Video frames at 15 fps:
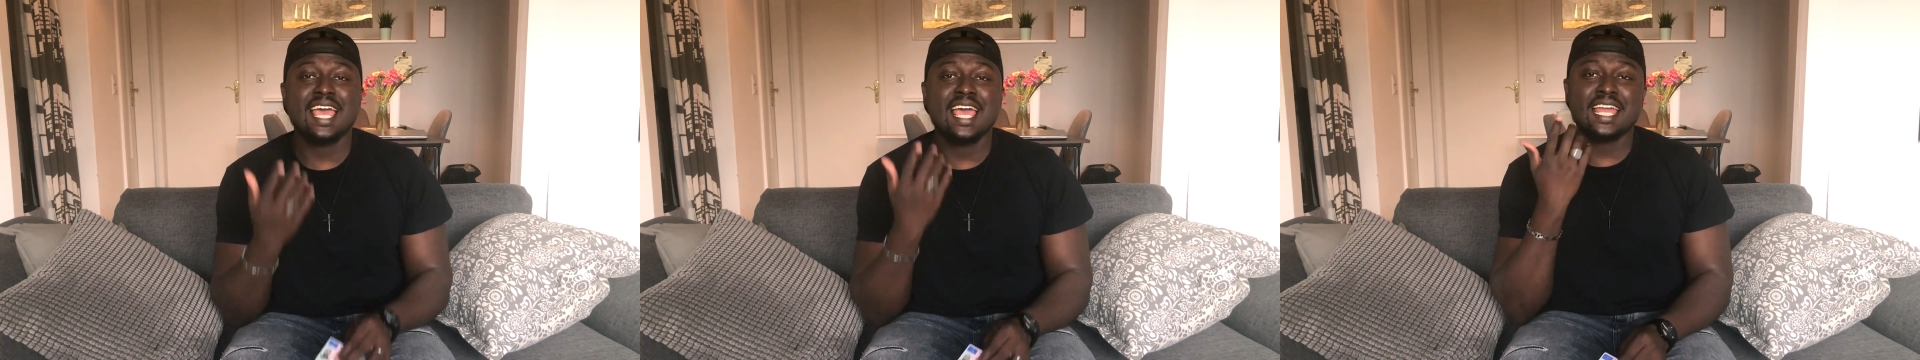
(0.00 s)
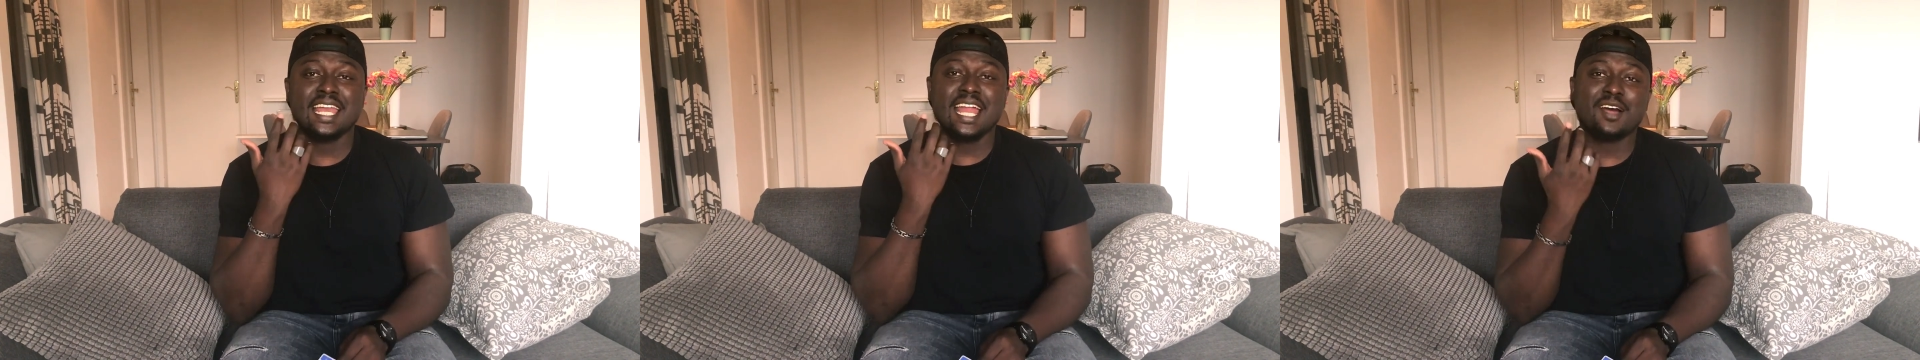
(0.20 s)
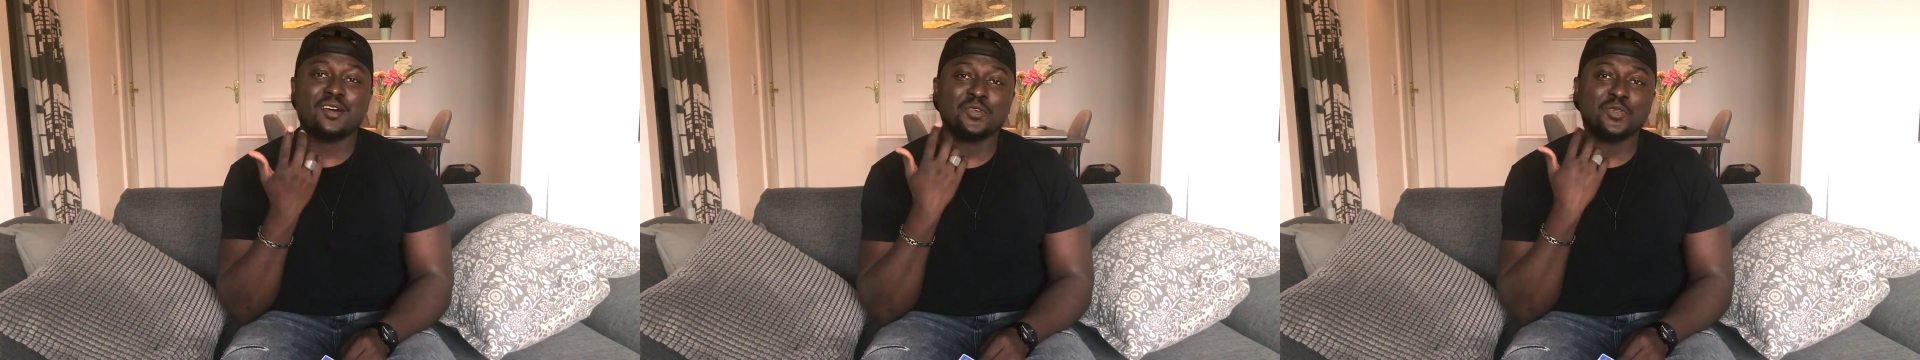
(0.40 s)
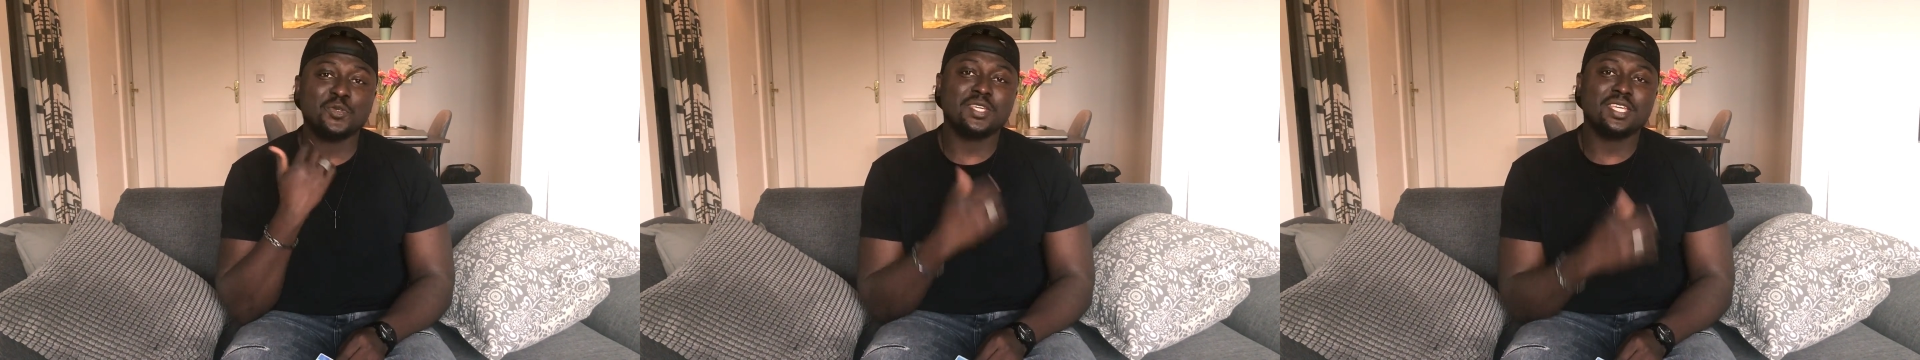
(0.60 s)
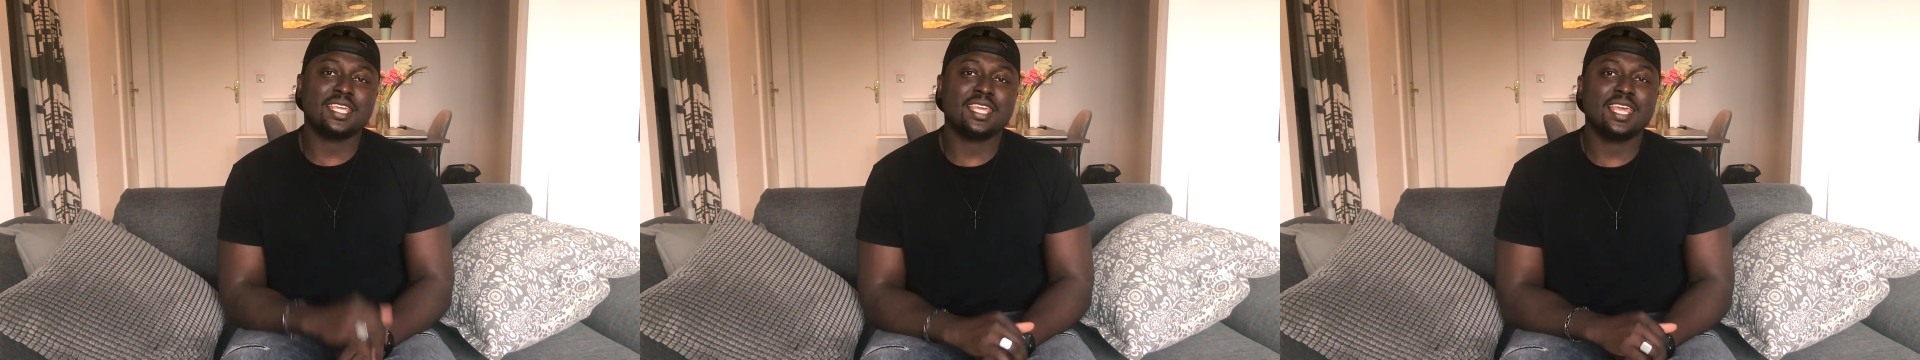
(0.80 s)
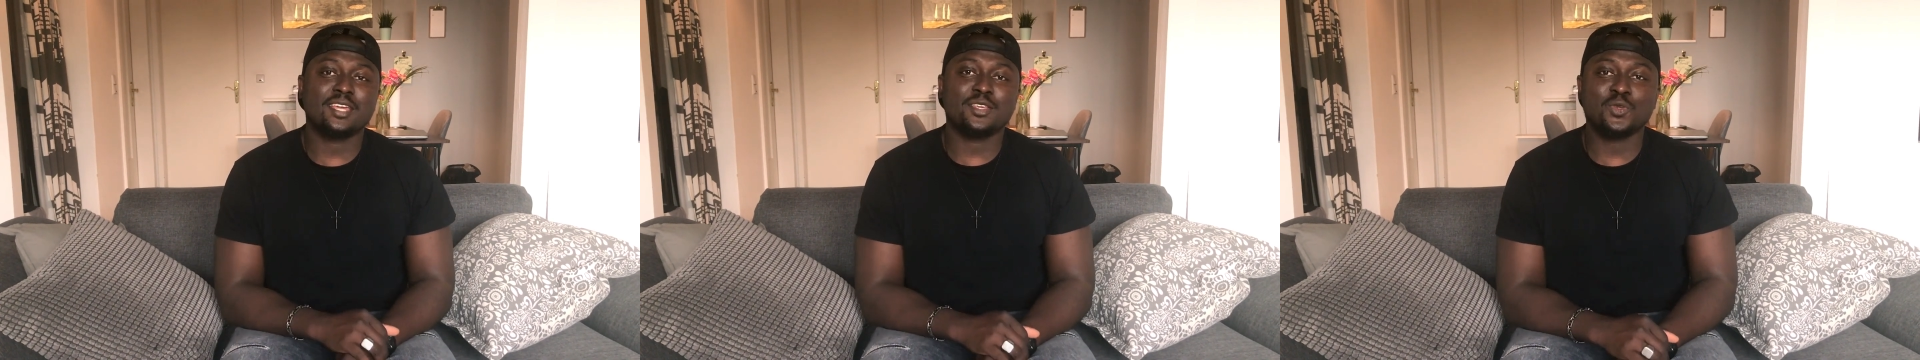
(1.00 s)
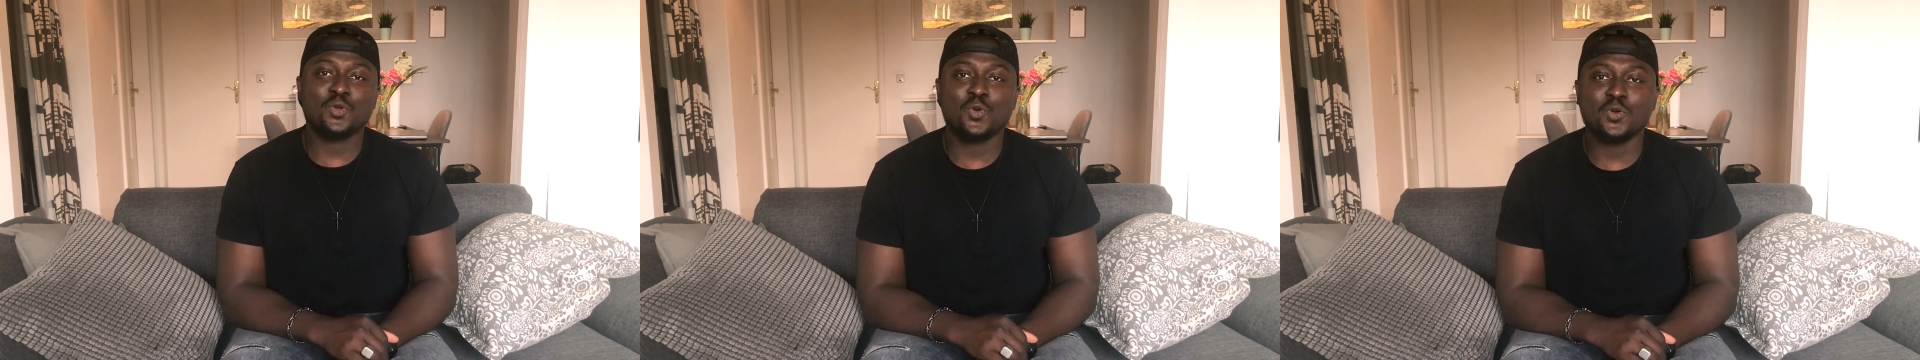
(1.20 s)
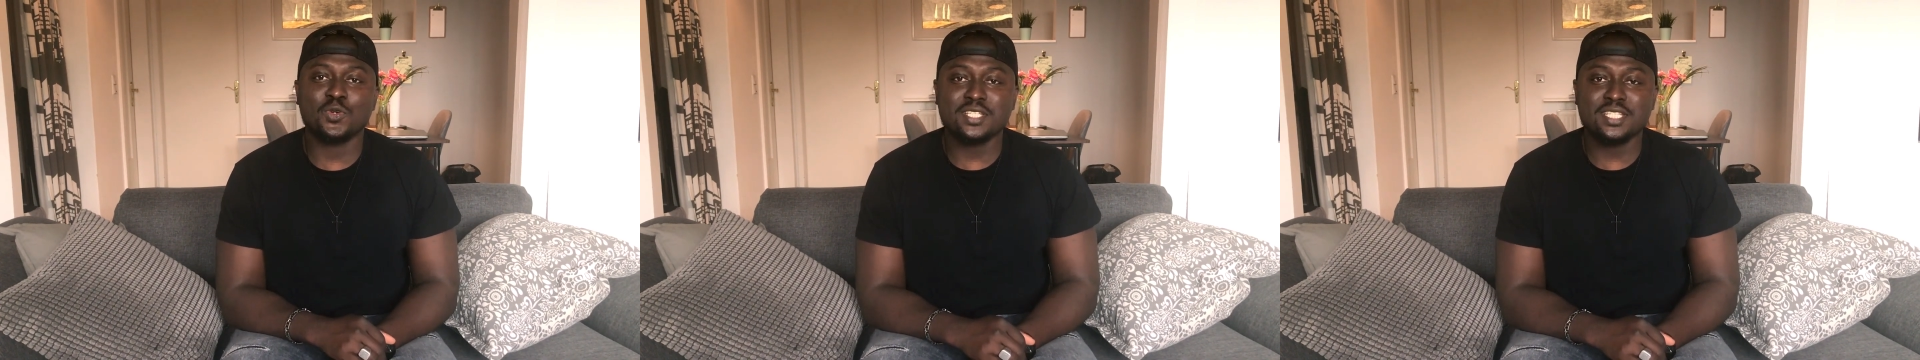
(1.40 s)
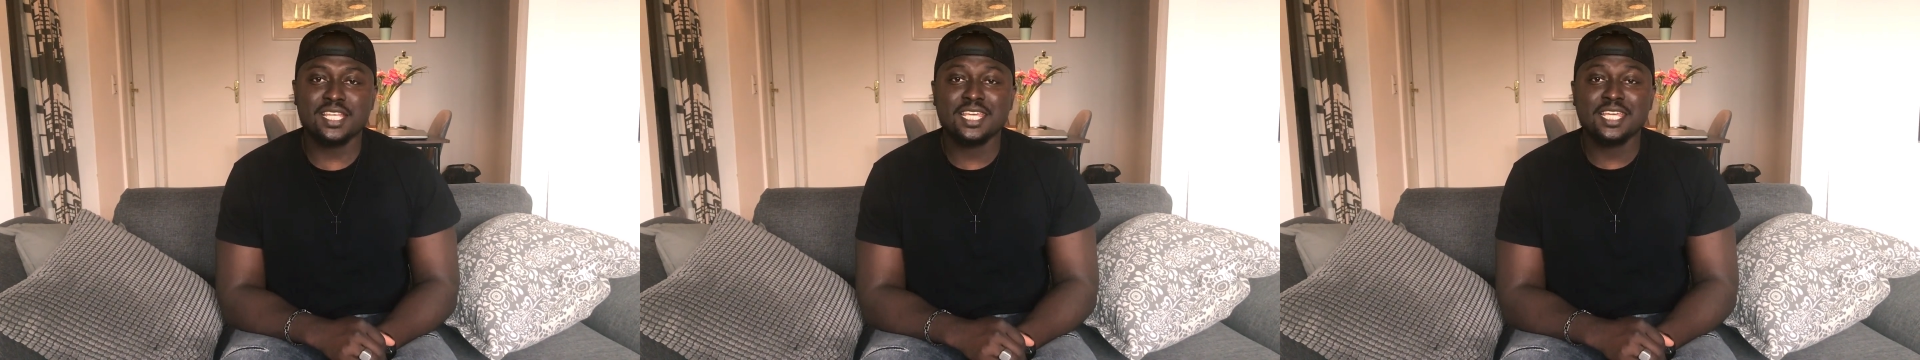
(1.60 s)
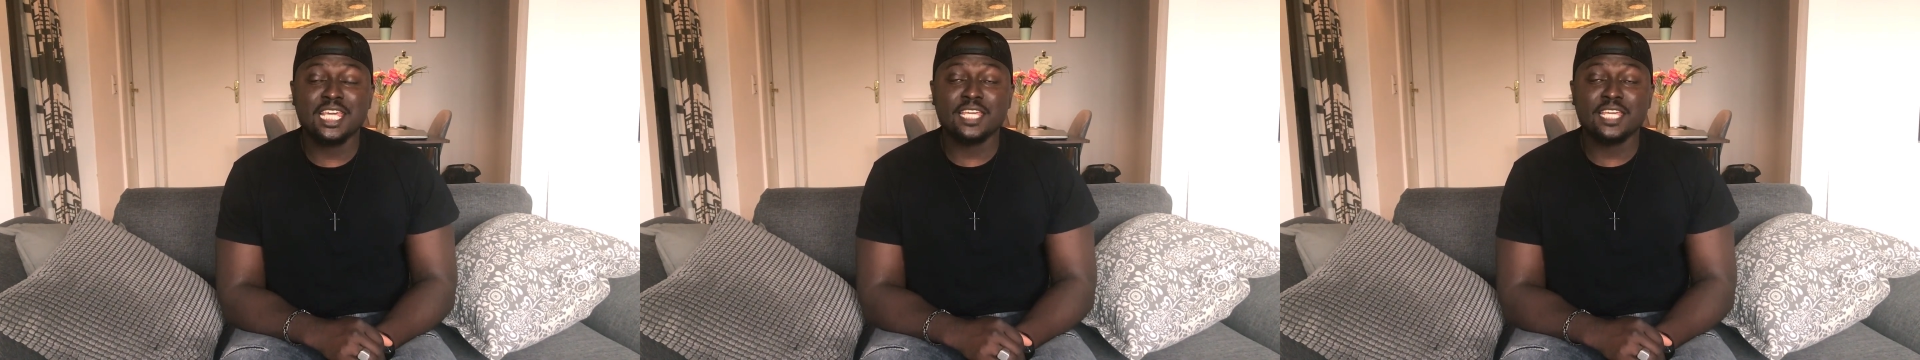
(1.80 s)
and how you can get yours